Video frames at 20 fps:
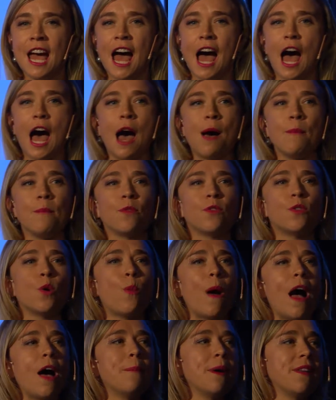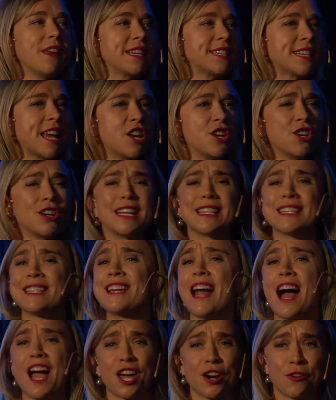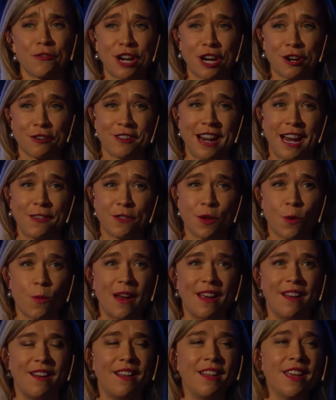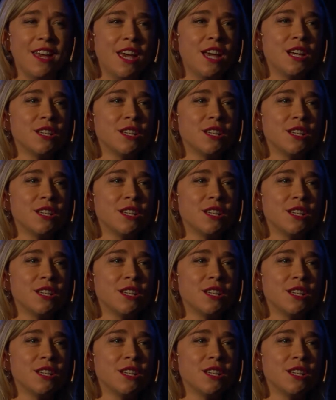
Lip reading: the WELL building standard is not going to recreate the wheel.